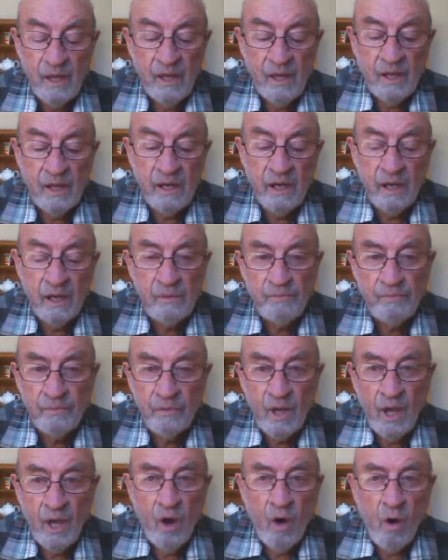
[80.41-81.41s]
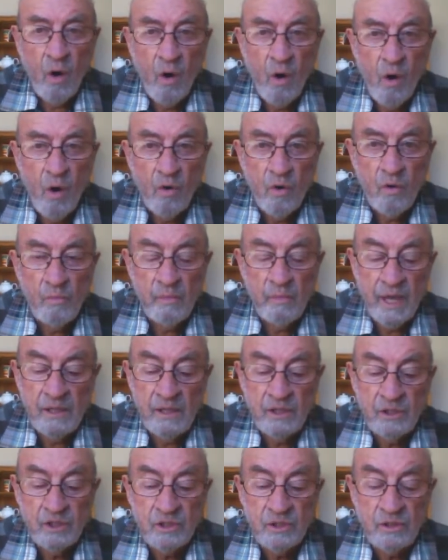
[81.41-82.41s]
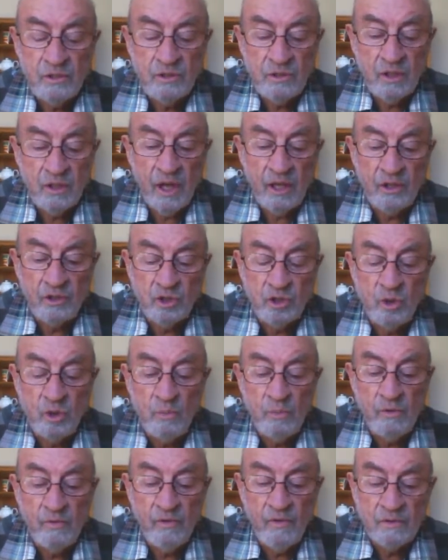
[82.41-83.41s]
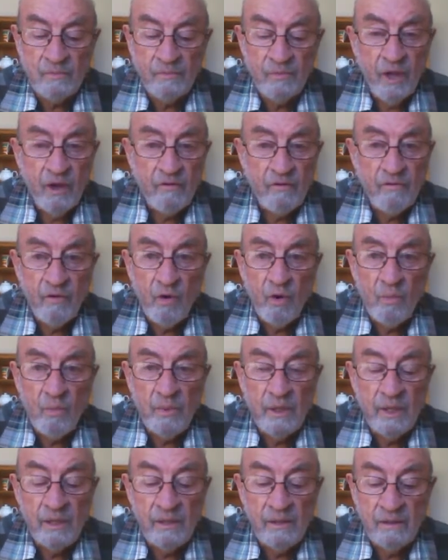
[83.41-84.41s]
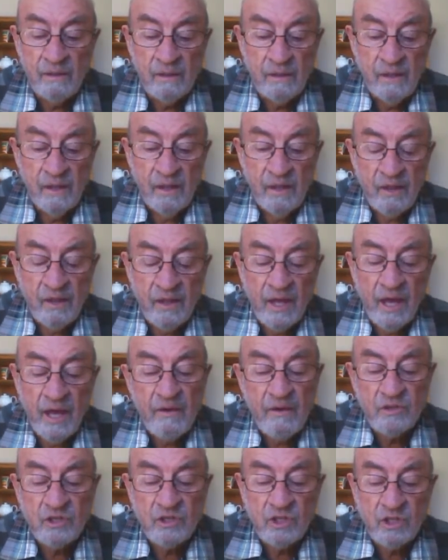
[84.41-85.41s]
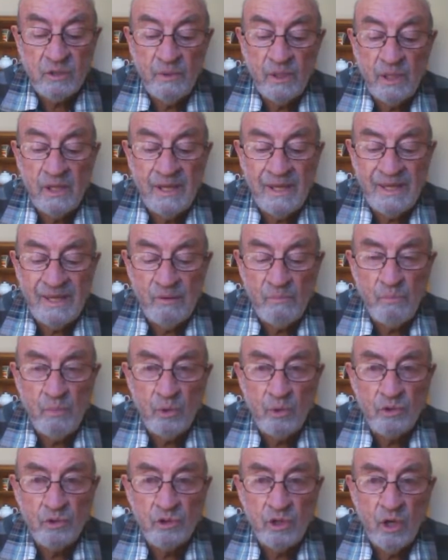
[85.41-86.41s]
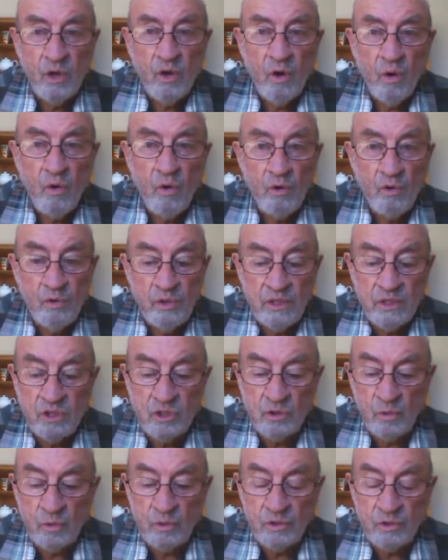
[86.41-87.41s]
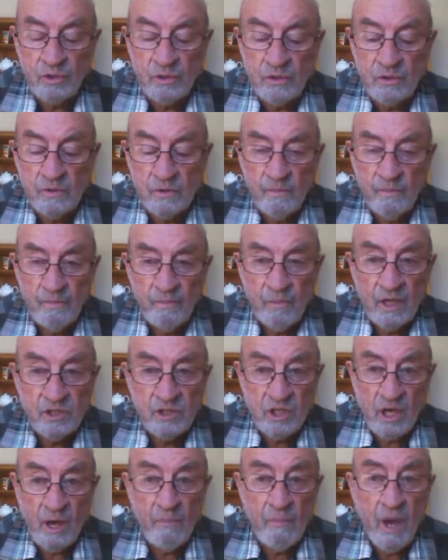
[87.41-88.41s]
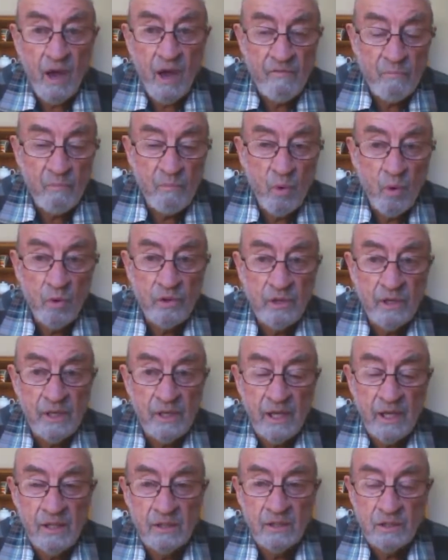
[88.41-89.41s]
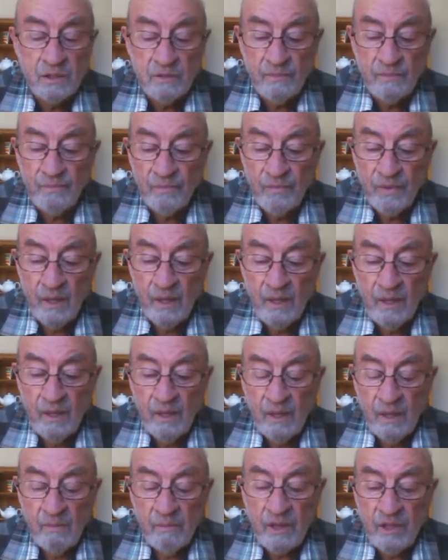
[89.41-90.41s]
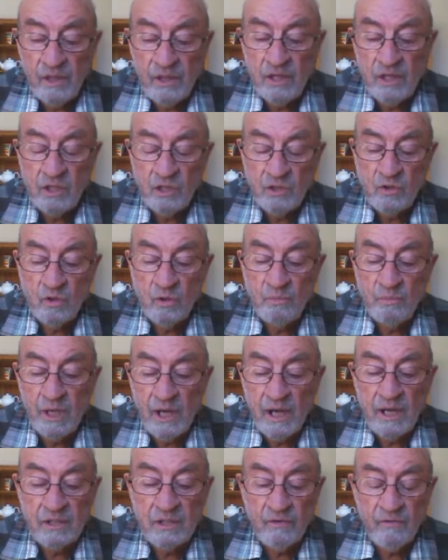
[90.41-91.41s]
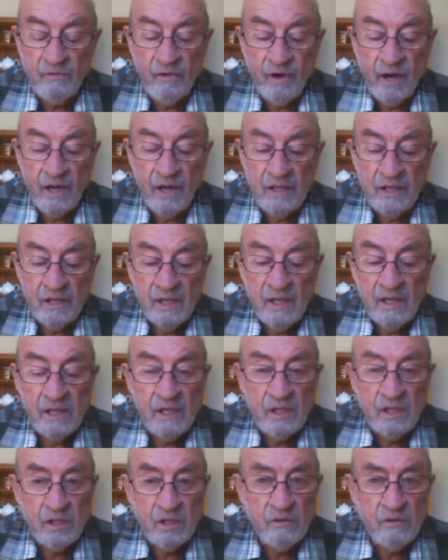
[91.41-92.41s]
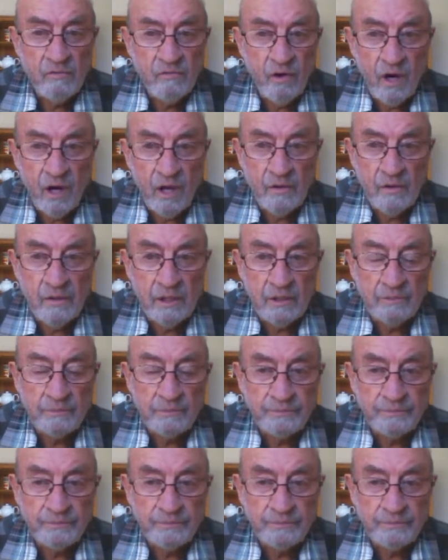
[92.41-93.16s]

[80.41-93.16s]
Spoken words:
Now, all managers and supervisors, foremen, they have similar inputs or resources. Some have more than others, and these could be classified into the following.